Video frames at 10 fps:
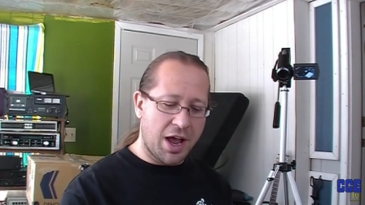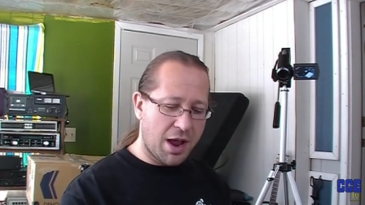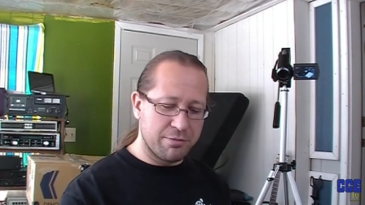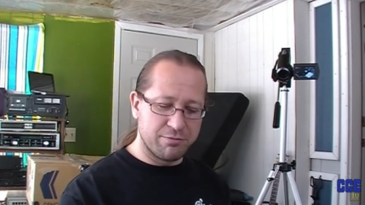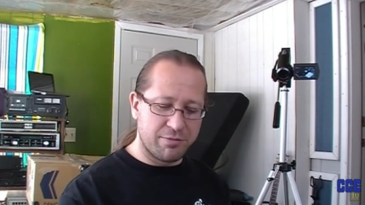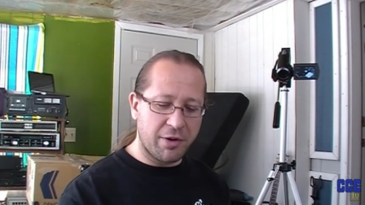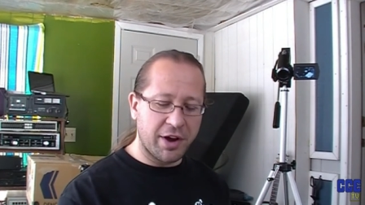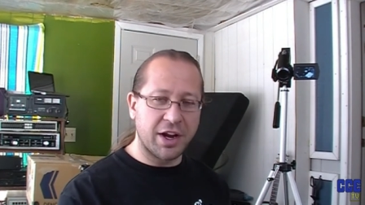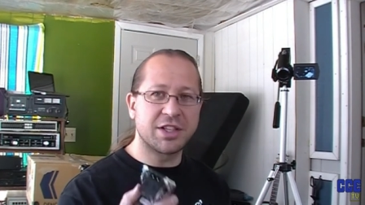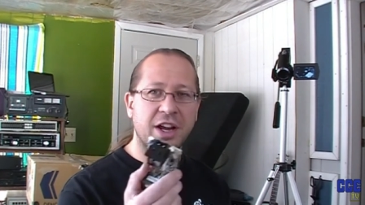I'm
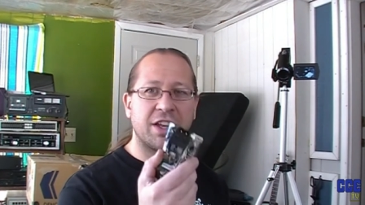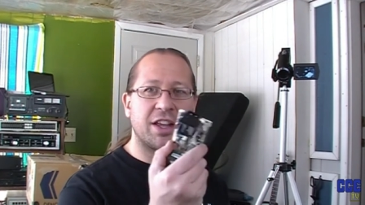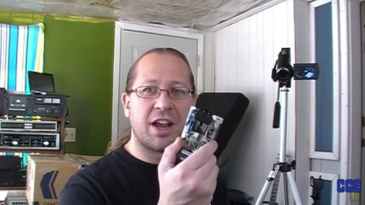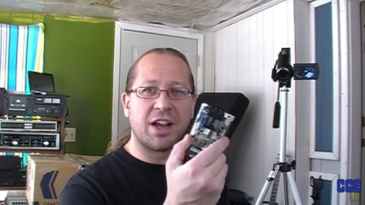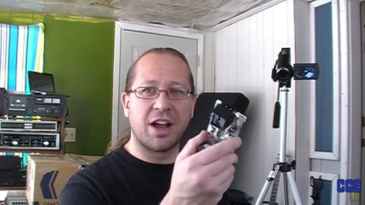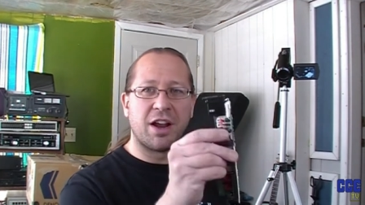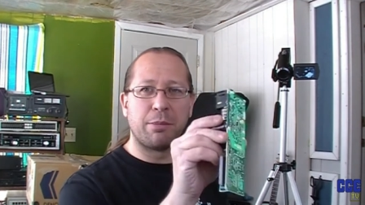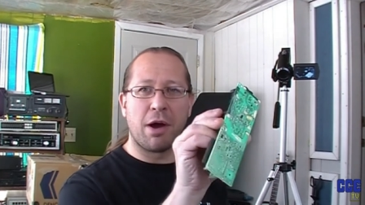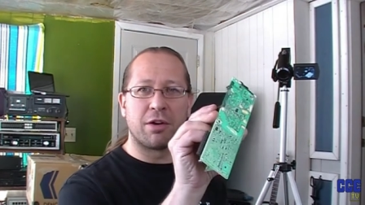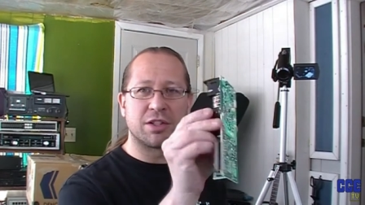very excited that I
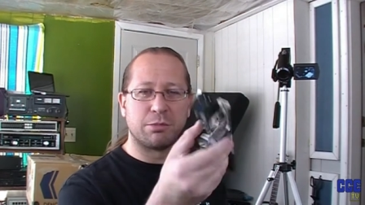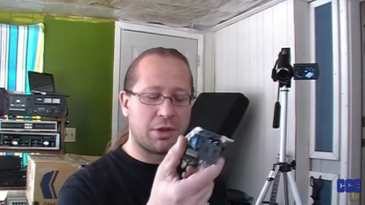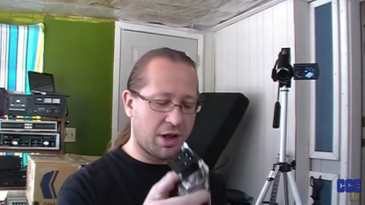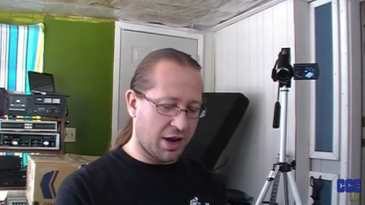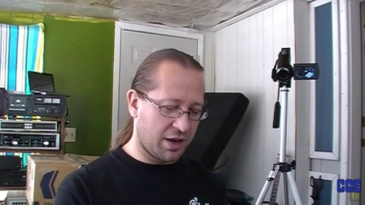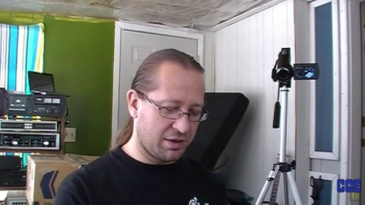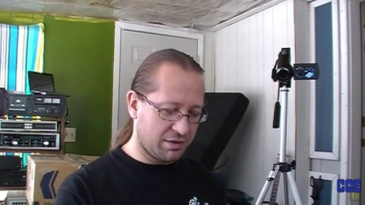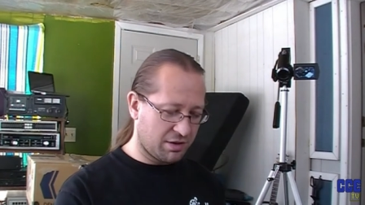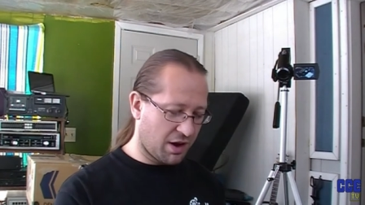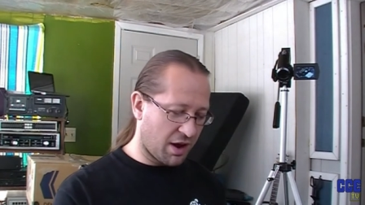got a power supply
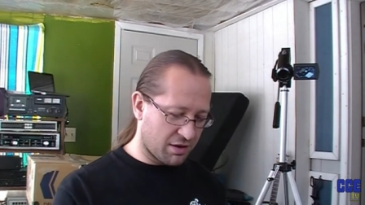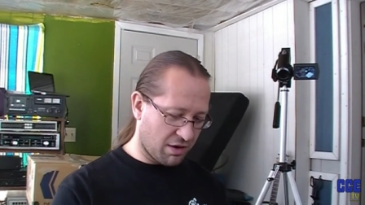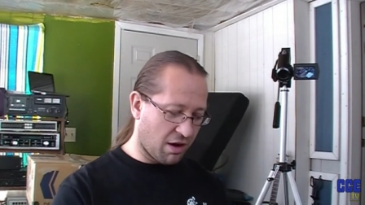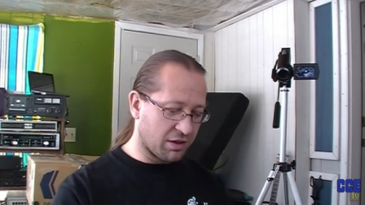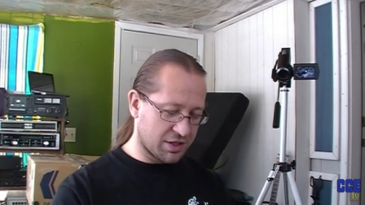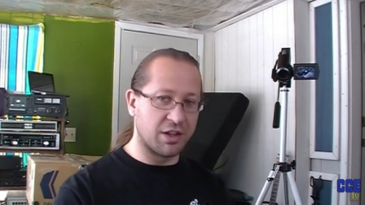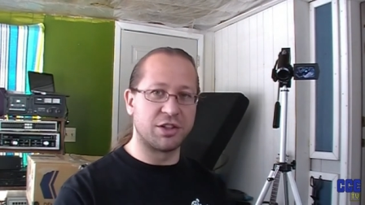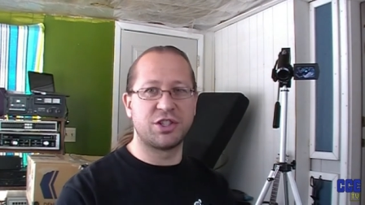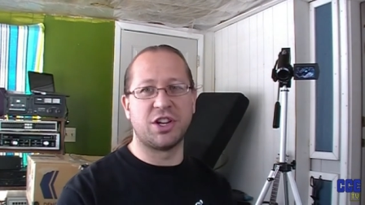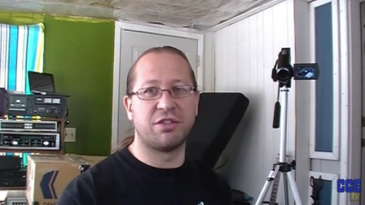and all this
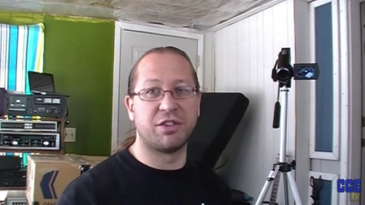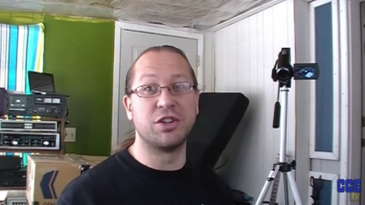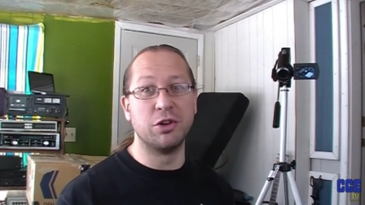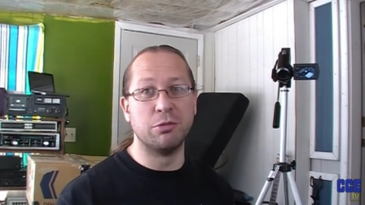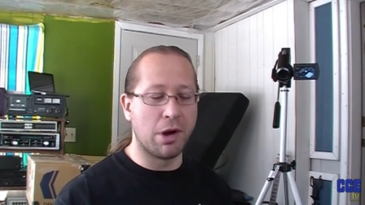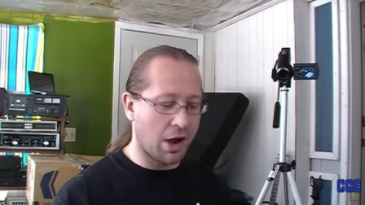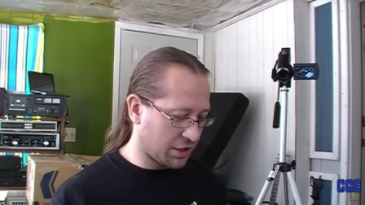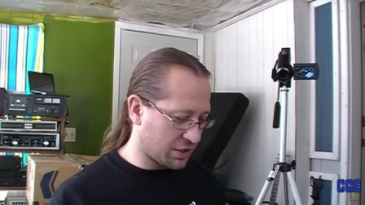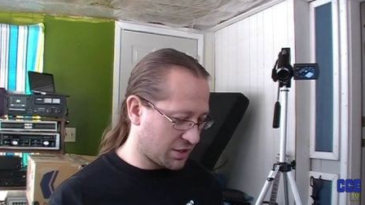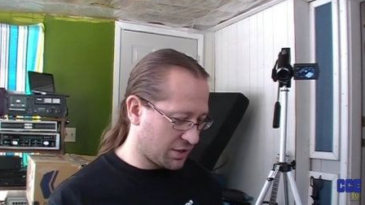other shit for two
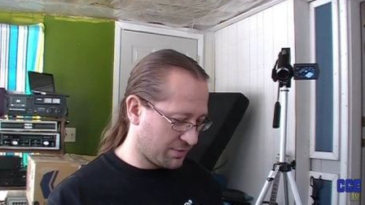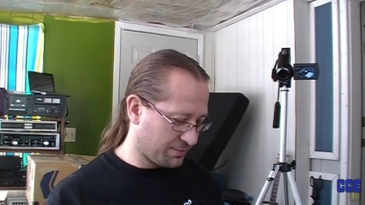bucks.